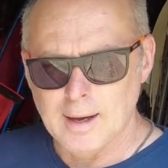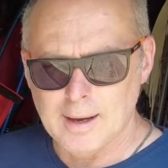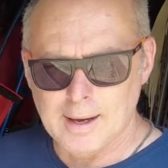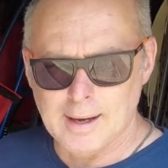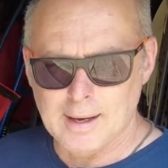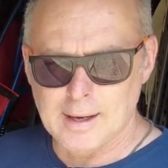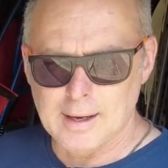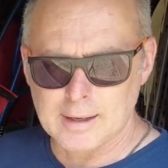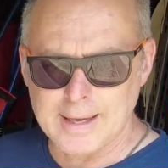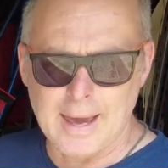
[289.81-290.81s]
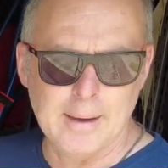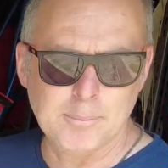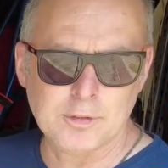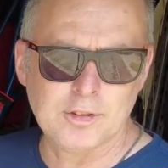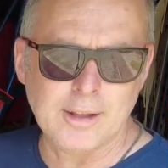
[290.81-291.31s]

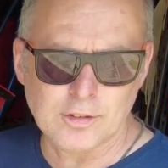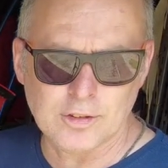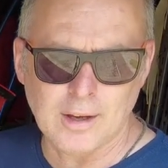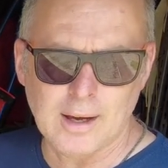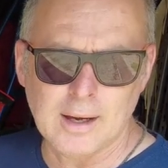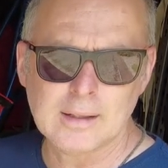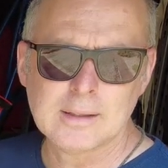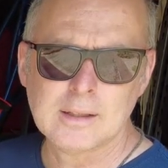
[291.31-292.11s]
cam sensor